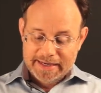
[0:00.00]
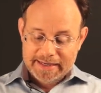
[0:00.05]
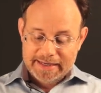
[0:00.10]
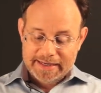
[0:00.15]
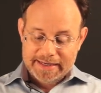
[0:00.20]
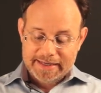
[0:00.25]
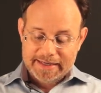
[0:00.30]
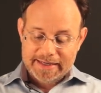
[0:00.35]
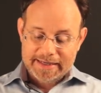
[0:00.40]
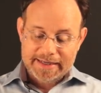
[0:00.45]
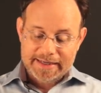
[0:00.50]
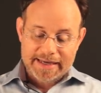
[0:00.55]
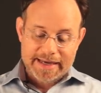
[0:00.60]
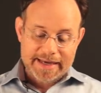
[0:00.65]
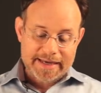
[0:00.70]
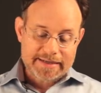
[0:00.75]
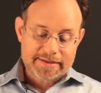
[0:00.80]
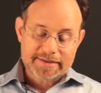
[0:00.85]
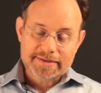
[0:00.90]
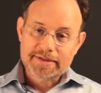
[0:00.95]

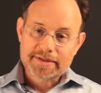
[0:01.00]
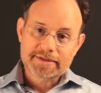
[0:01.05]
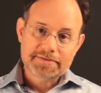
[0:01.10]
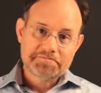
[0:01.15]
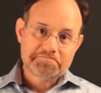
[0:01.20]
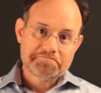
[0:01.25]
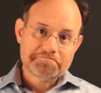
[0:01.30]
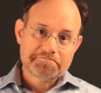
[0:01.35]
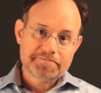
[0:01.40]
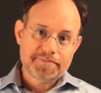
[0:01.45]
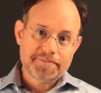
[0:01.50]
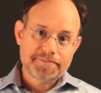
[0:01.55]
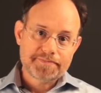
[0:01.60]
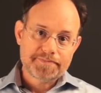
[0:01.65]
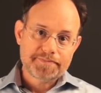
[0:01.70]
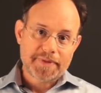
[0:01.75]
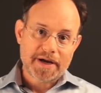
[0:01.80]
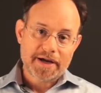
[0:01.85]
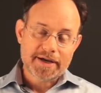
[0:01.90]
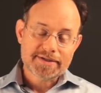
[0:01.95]
And
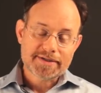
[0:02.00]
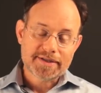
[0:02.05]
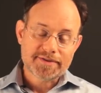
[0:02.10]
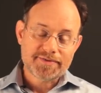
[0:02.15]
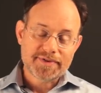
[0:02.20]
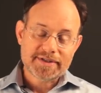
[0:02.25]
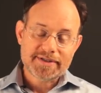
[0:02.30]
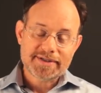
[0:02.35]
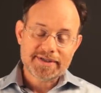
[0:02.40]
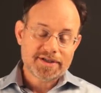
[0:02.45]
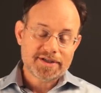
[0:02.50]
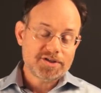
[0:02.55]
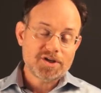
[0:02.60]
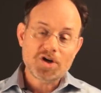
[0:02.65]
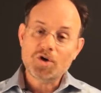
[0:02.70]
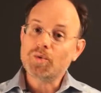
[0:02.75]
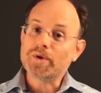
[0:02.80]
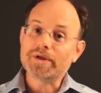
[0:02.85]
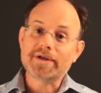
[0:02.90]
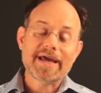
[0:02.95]
Pius V said
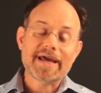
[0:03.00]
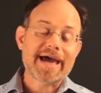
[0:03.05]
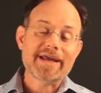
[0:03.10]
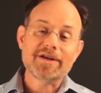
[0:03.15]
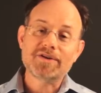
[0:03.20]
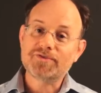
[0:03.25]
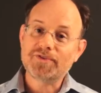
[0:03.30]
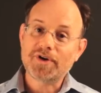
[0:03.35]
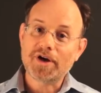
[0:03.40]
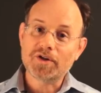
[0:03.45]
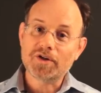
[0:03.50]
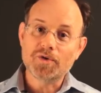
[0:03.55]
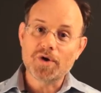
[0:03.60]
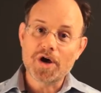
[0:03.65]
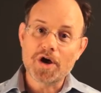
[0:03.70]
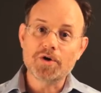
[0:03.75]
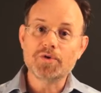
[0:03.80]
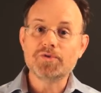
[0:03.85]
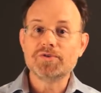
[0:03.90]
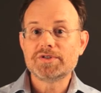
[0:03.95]
no one had to follow
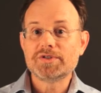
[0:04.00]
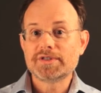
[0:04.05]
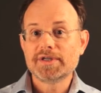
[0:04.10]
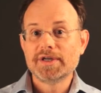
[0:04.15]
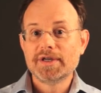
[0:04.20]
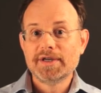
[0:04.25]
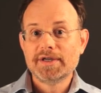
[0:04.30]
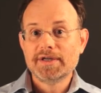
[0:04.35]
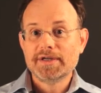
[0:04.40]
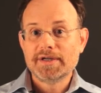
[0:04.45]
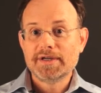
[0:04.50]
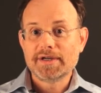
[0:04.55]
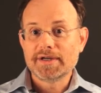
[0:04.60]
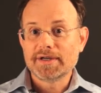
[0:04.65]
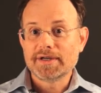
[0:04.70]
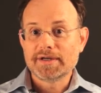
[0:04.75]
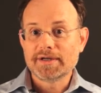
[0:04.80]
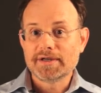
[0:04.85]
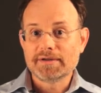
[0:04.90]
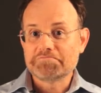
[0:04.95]
oaths
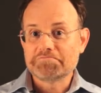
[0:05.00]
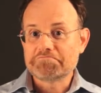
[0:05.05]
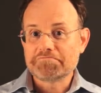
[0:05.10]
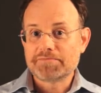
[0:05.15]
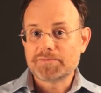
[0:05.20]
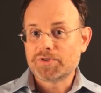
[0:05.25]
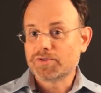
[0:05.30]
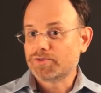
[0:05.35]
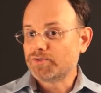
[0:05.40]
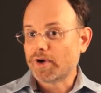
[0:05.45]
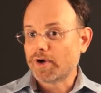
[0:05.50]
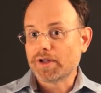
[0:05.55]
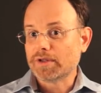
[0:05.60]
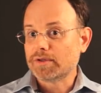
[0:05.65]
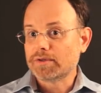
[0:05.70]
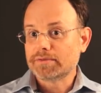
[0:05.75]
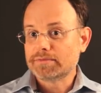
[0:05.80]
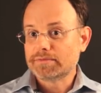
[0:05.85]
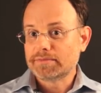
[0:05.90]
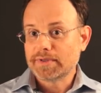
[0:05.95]
to
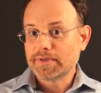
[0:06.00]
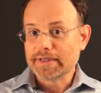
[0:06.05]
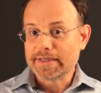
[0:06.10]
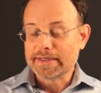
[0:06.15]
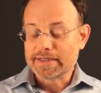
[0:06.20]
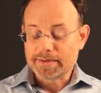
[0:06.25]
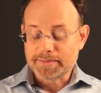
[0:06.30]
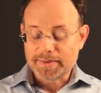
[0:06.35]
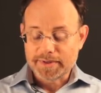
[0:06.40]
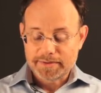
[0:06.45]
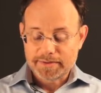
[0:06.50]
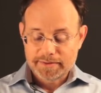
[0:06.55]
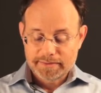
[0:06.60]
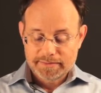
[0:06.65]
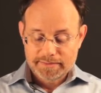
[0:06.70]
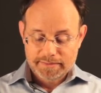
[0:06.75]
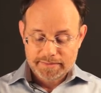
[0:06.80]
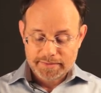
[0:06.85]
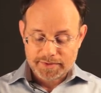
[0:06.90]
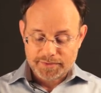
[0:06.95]
follow Elizabeth
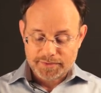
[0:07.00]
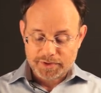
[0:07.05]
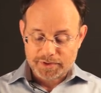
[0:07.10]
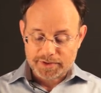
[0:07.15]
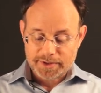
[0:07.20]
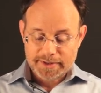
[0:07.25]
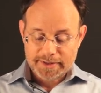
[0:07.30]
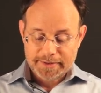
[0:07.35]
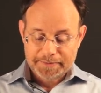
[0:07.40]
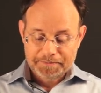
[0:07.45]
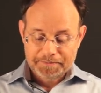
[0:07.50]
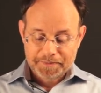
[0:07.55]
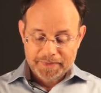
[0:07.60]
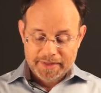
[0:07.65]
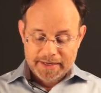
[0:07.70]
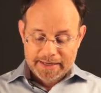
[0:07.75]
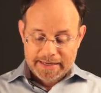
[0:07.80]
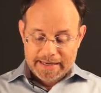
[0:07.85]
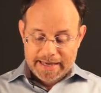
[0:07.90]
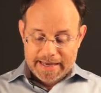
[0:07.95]
I.
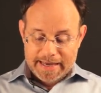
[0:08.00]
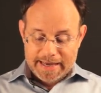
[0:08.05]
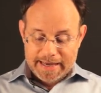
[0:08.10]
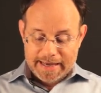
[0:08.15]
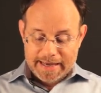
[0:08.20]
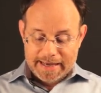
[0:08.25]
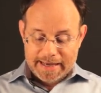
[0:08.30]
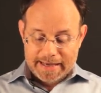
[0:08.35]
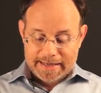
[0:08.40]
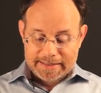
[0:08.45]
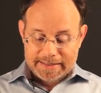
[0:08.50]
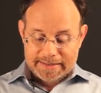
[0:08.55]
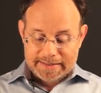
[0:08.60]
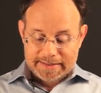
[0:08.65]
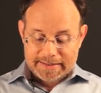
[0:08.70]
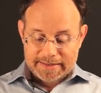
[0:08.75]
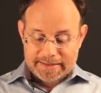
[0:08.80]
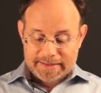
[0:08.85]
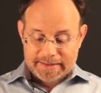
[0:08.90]
And